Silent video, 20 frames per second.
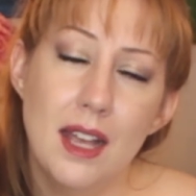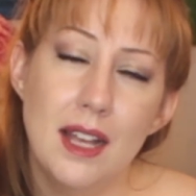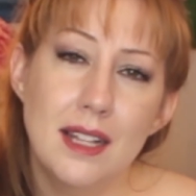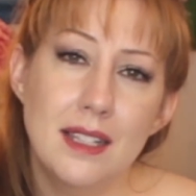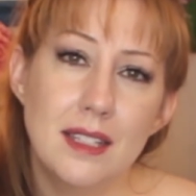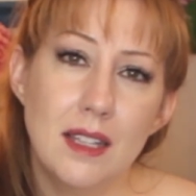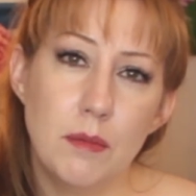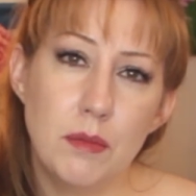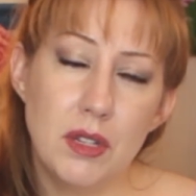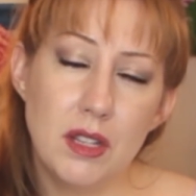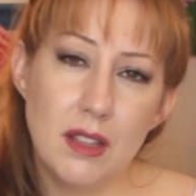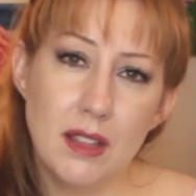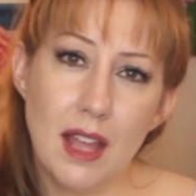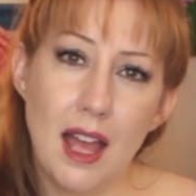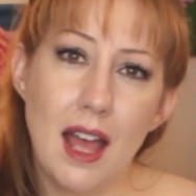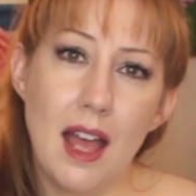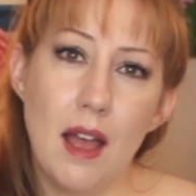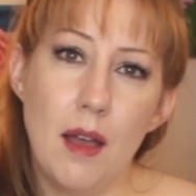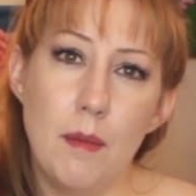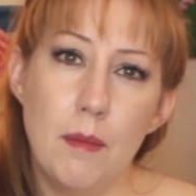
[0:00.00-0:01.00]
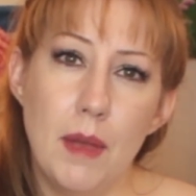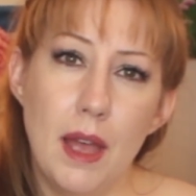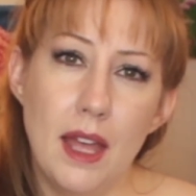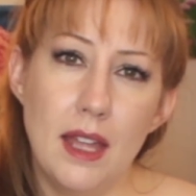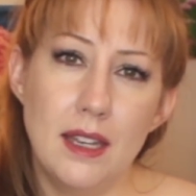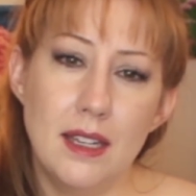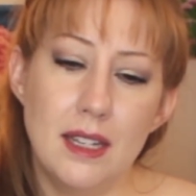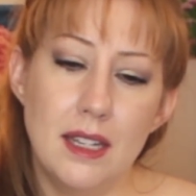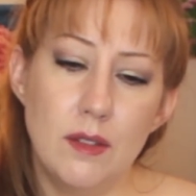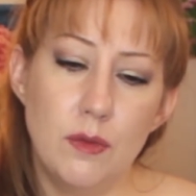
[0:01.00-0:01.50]
It's up to them.
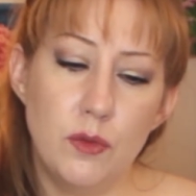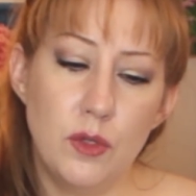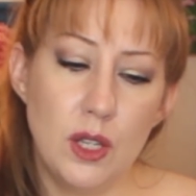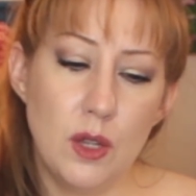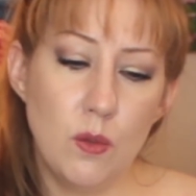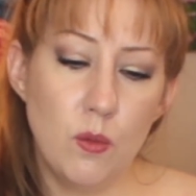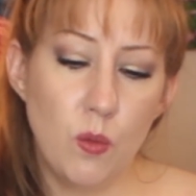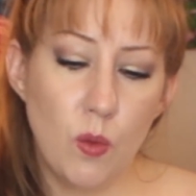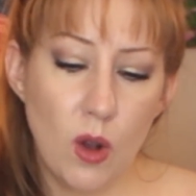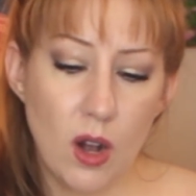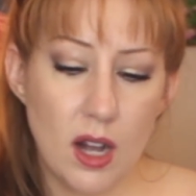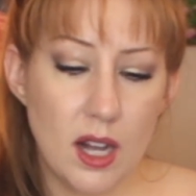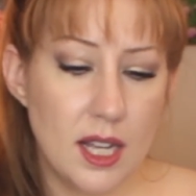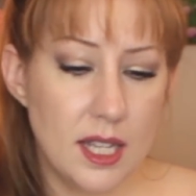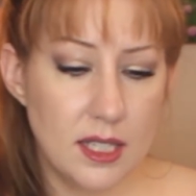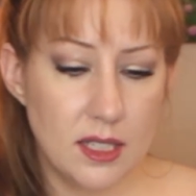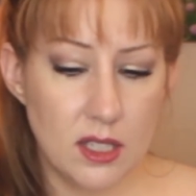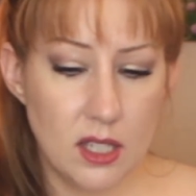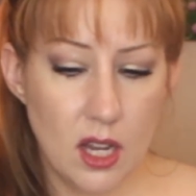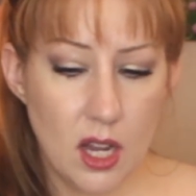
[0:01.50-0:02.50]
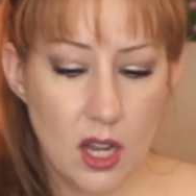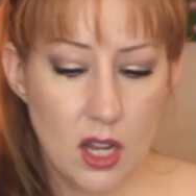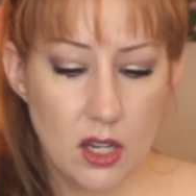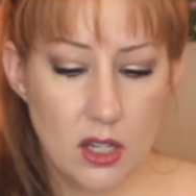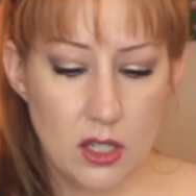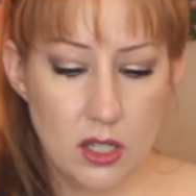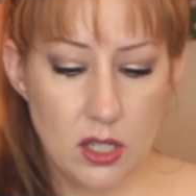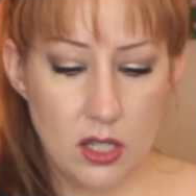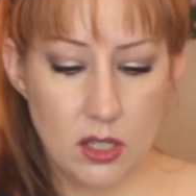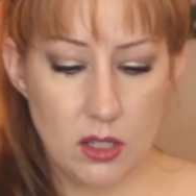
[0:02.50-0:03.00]
And if they want
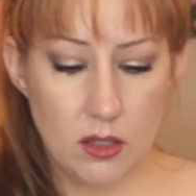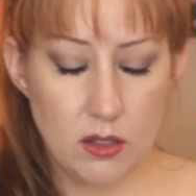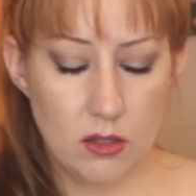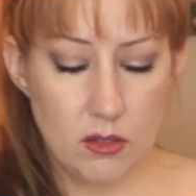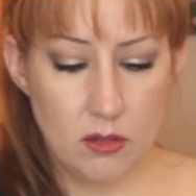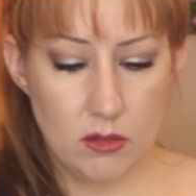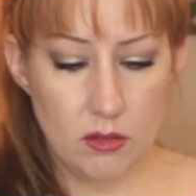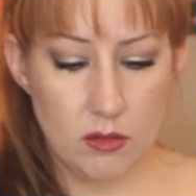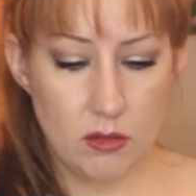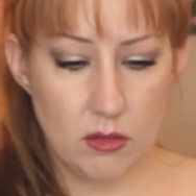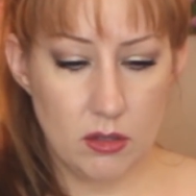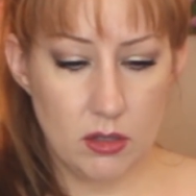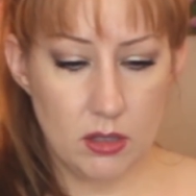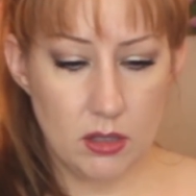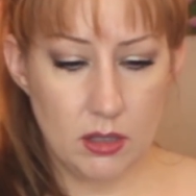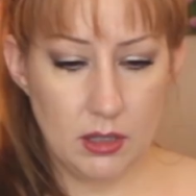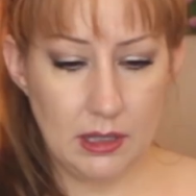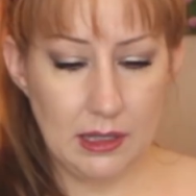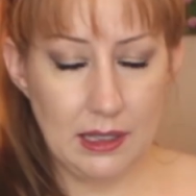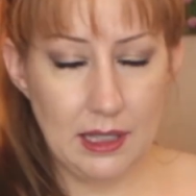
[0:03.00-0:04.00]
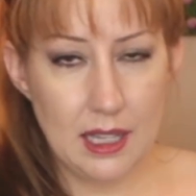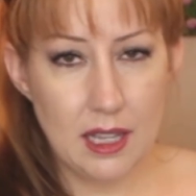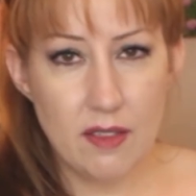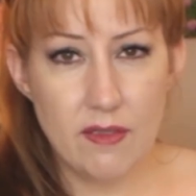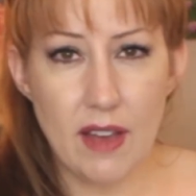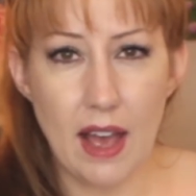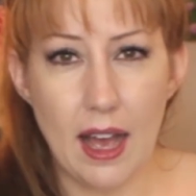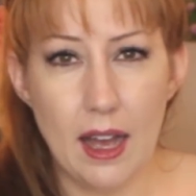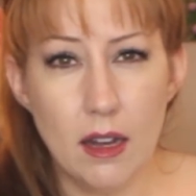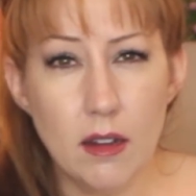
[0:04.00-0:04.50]
to
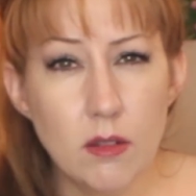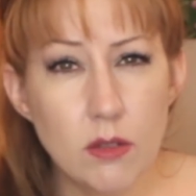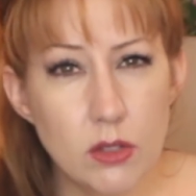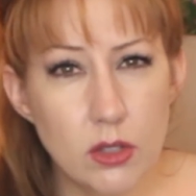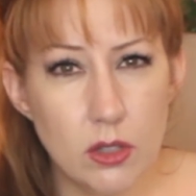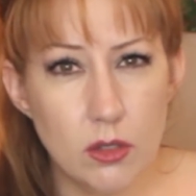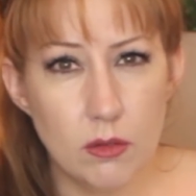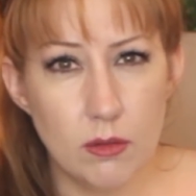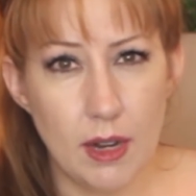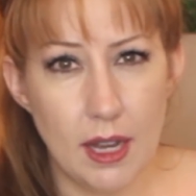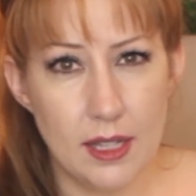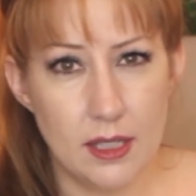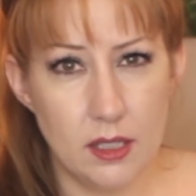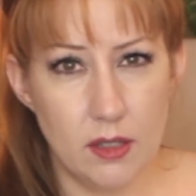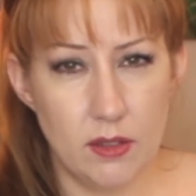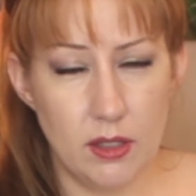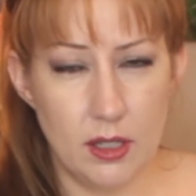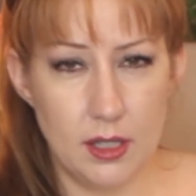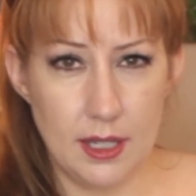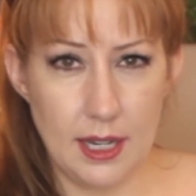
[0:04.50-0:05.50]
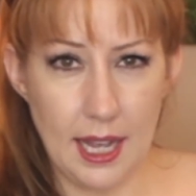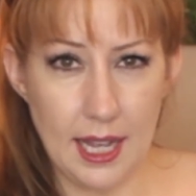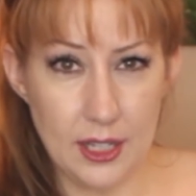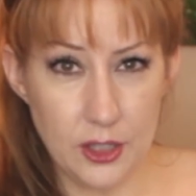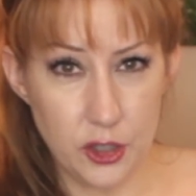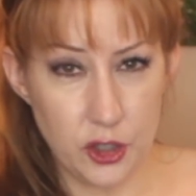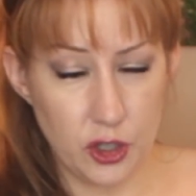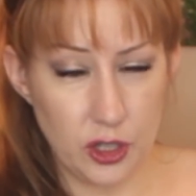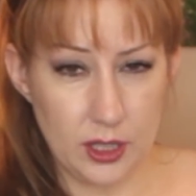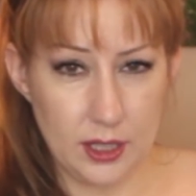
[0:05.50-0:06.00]
live out the rest of their
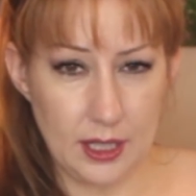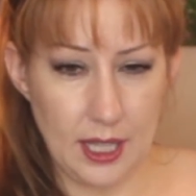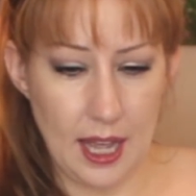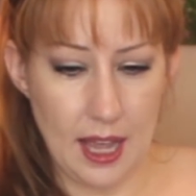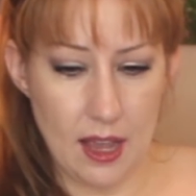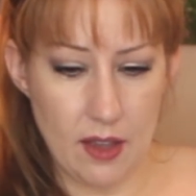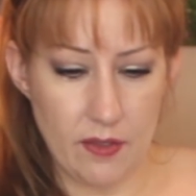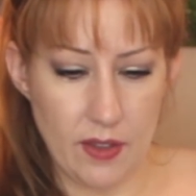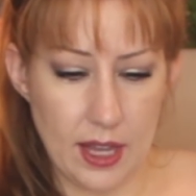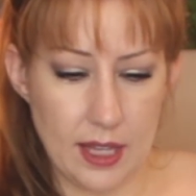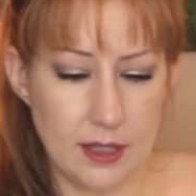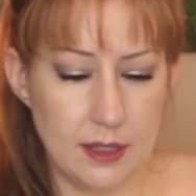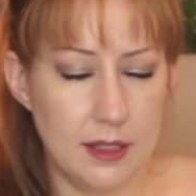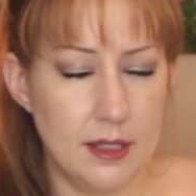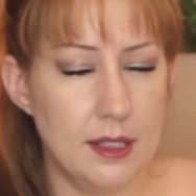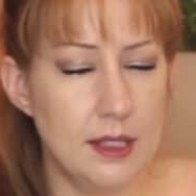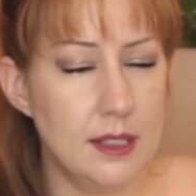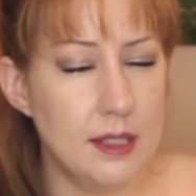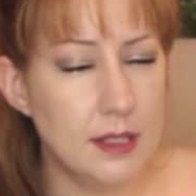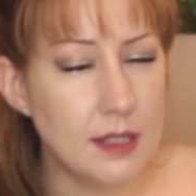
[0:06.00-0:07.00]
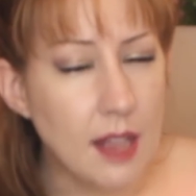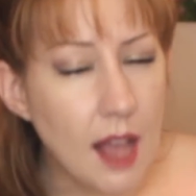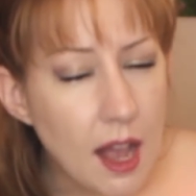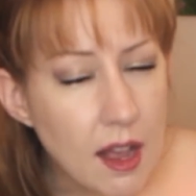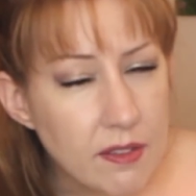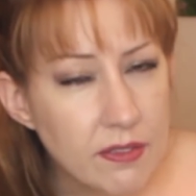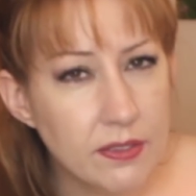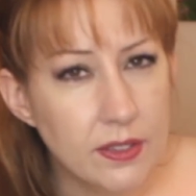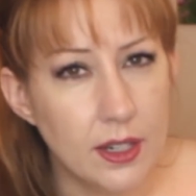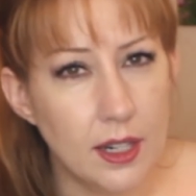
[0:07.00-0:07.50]
natural life and
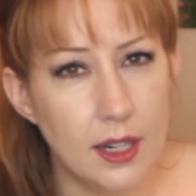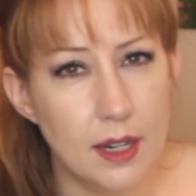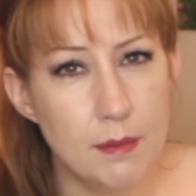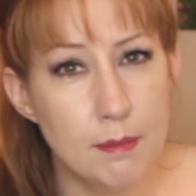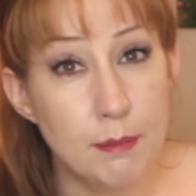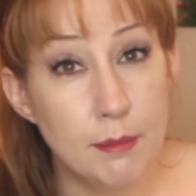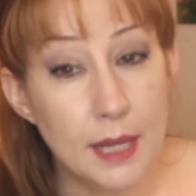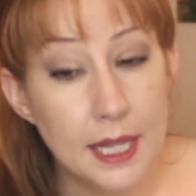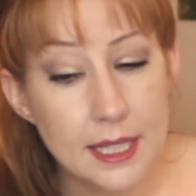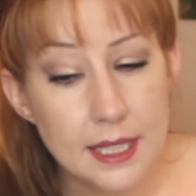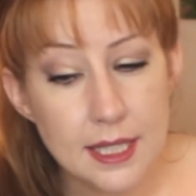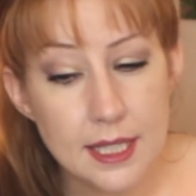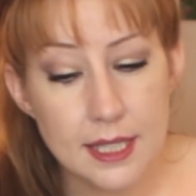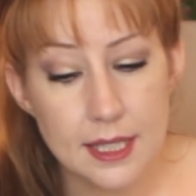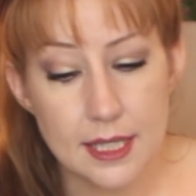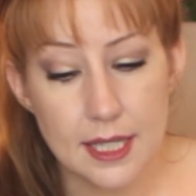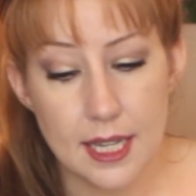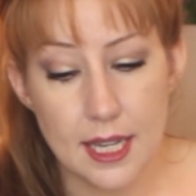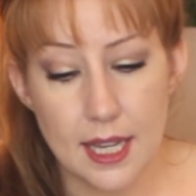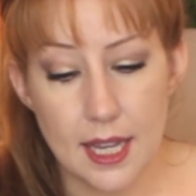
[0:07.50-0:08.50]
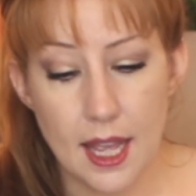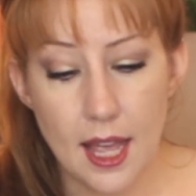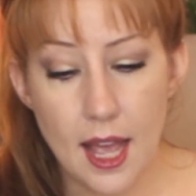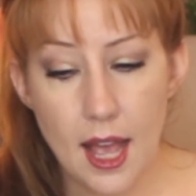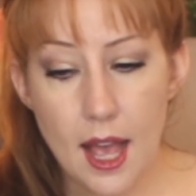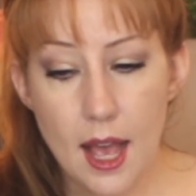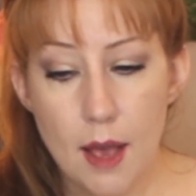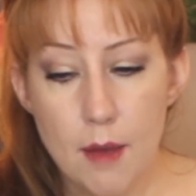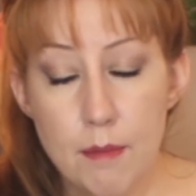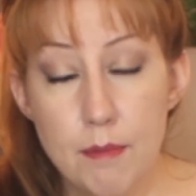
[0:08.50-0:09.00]
suffer immensely
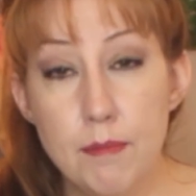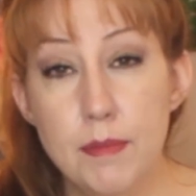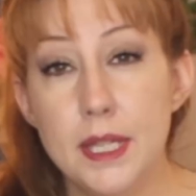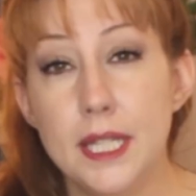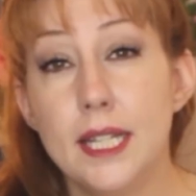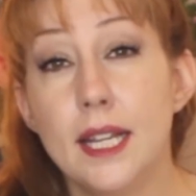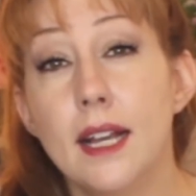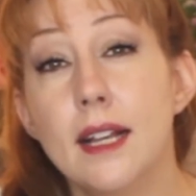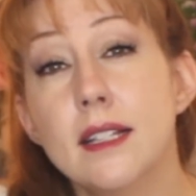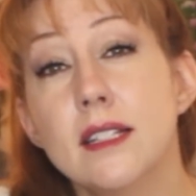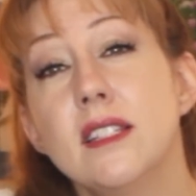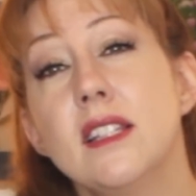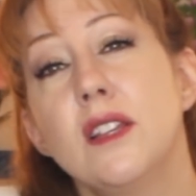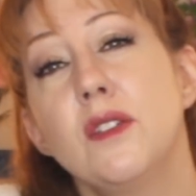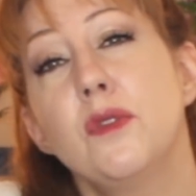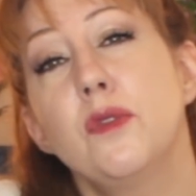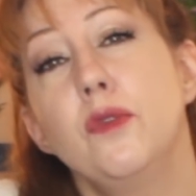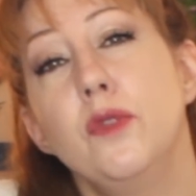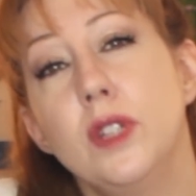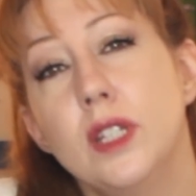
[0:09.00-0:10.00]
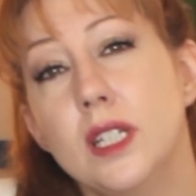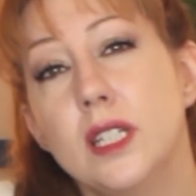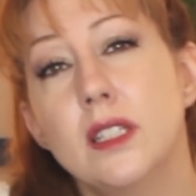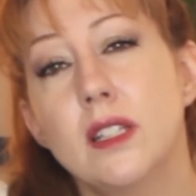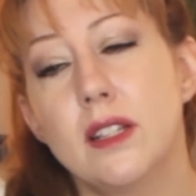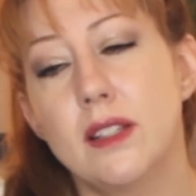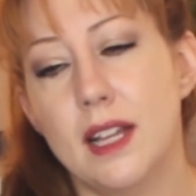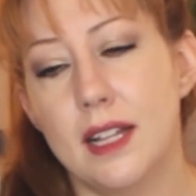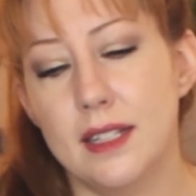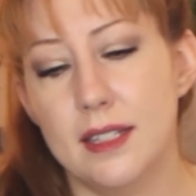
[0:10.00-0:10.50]
because they feel
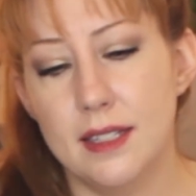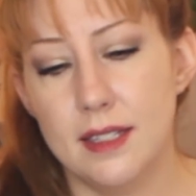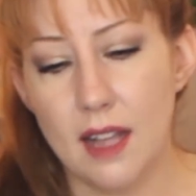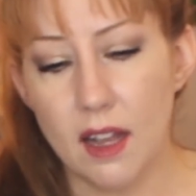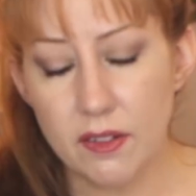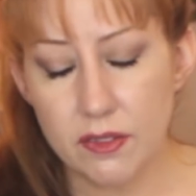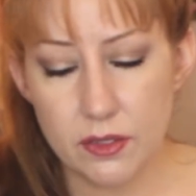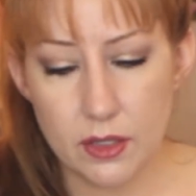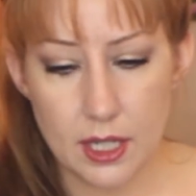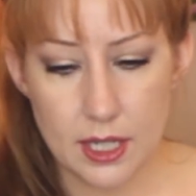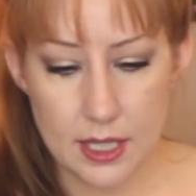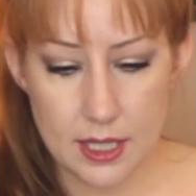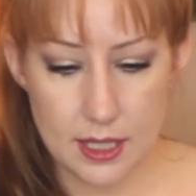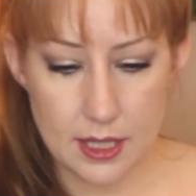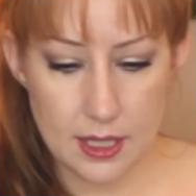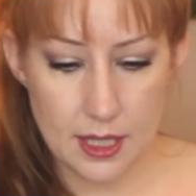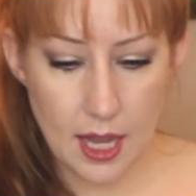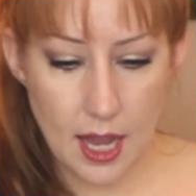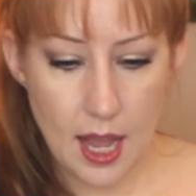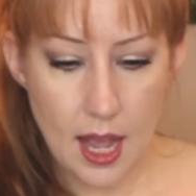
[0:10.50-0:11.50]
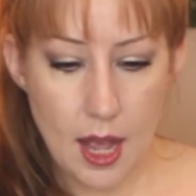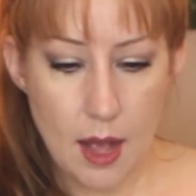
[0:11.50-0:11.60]
that that suffering is